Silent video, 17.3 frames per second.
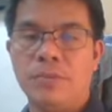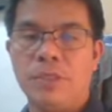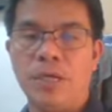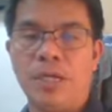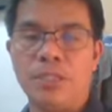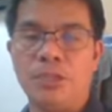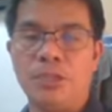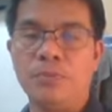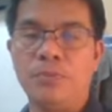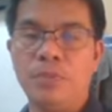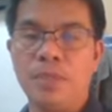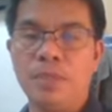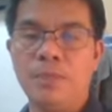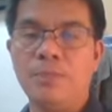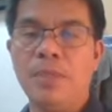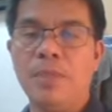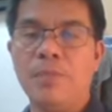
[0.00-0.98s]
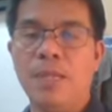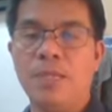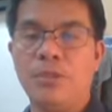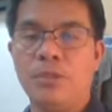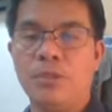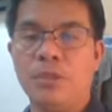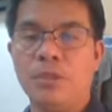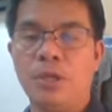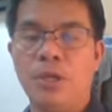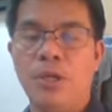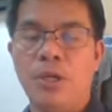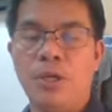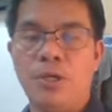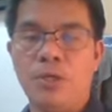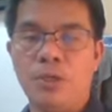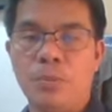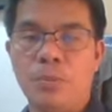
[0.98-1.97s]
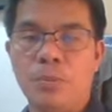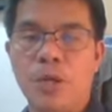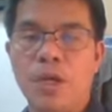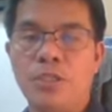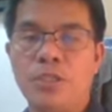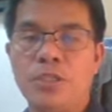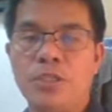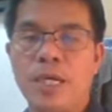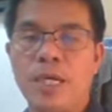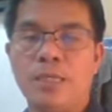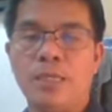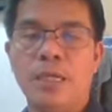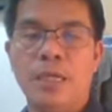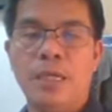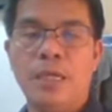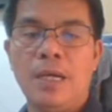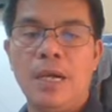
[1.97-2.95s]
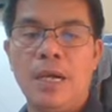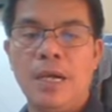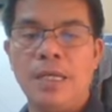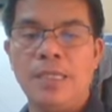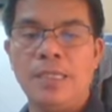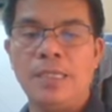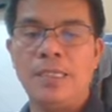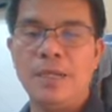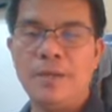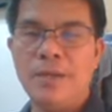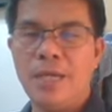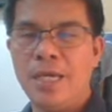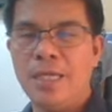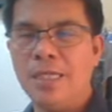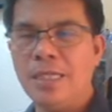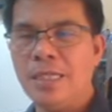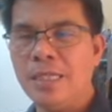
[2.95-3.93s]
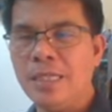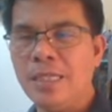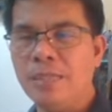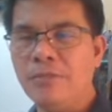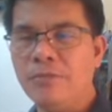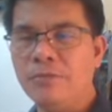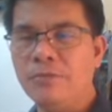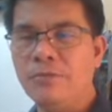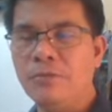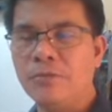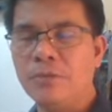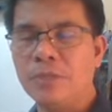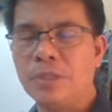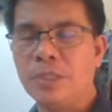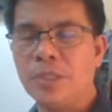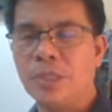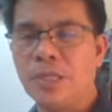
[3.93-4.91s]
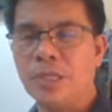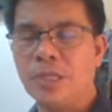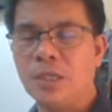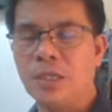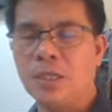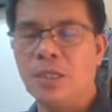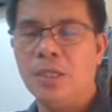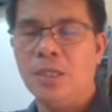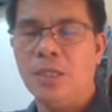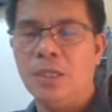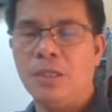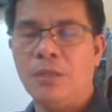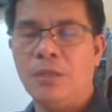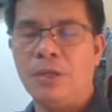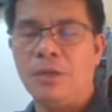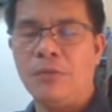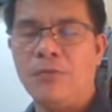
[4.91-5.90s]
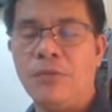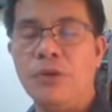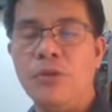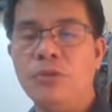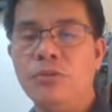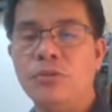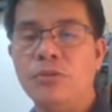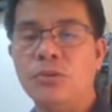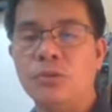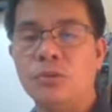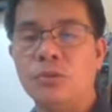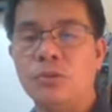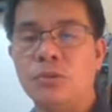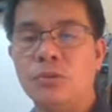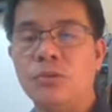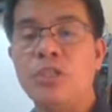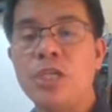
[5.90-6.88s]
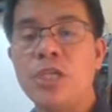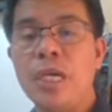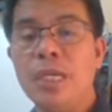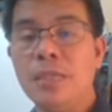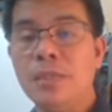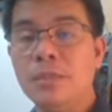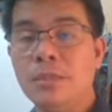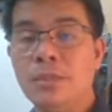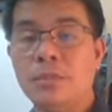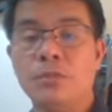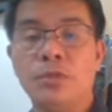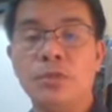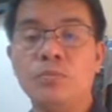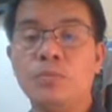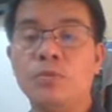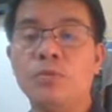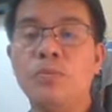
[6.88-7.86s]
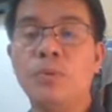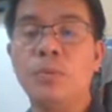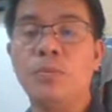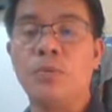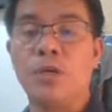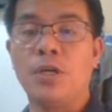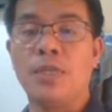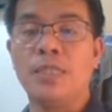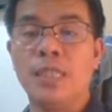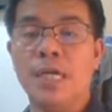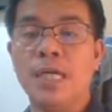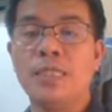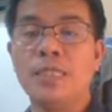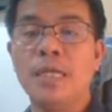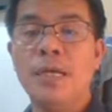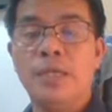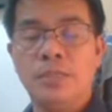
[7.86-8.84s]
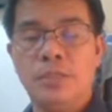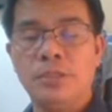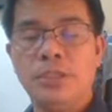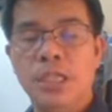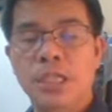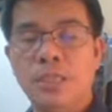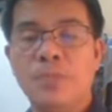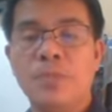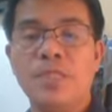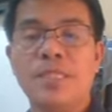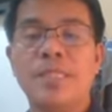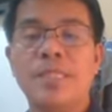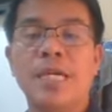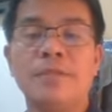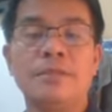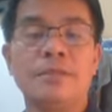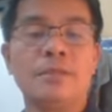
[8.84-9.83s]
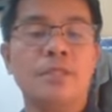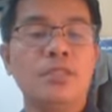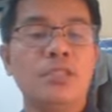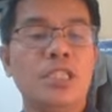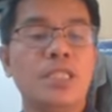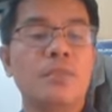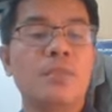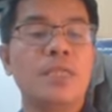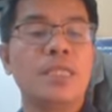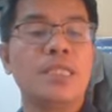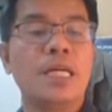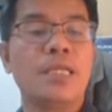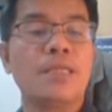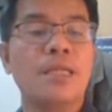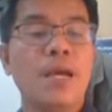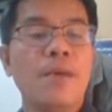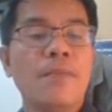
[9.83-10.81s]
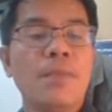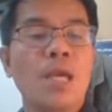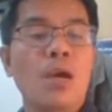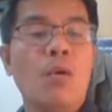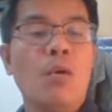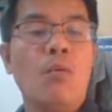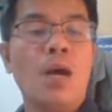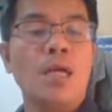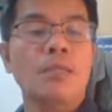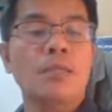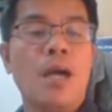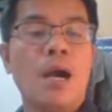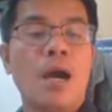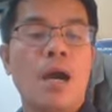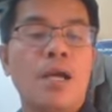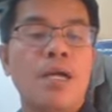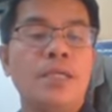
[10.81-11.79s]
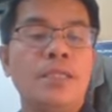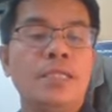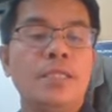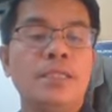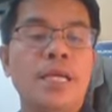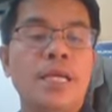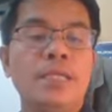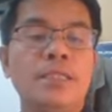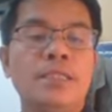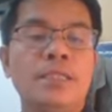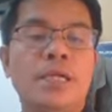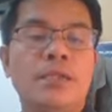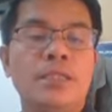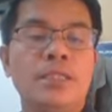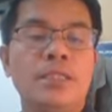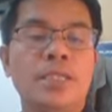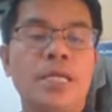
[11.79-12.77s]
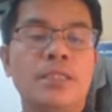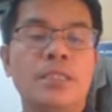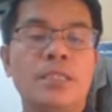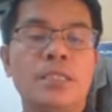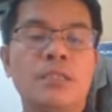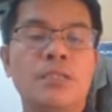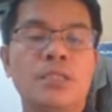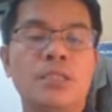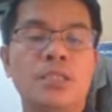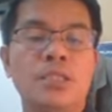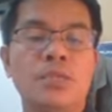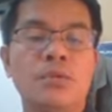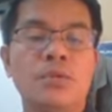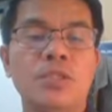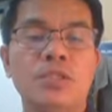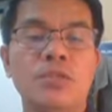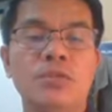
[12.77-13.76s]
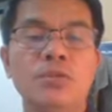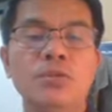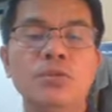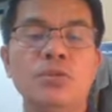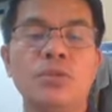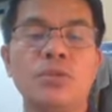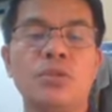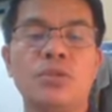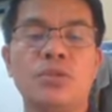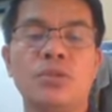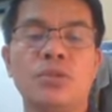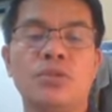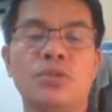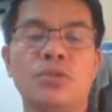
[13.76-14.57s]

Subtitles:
as you implement your project, is there any need uh, for you to change, to improve the process? So just present, not just present. What are the data or data sources which you use